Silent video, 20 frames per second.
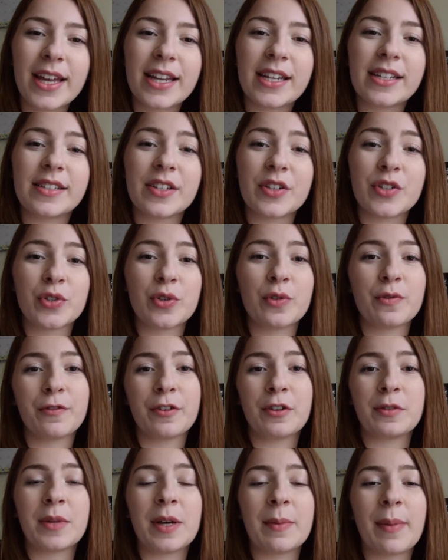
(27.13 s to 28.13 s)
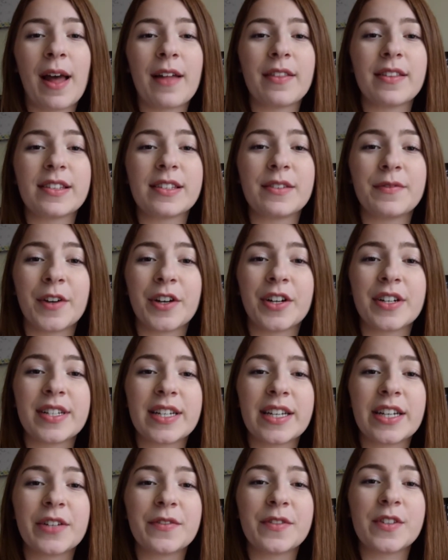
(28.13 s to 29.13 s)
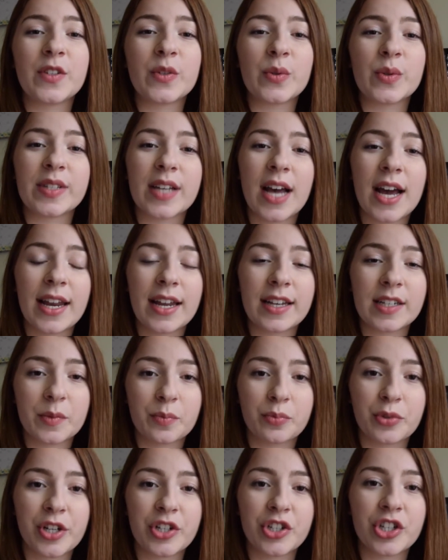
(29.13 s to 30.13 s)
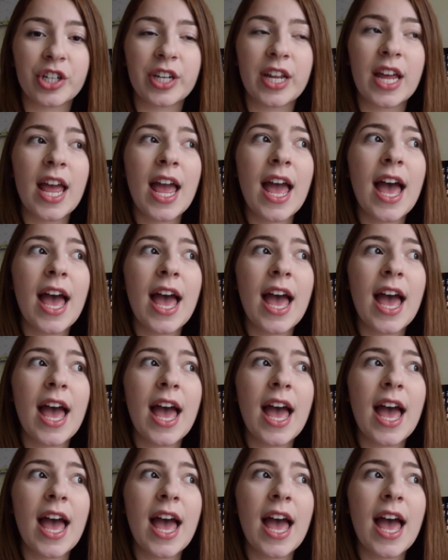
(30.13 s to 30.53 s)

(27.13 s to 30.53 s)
It is a short film about the severity of suicide and depression, and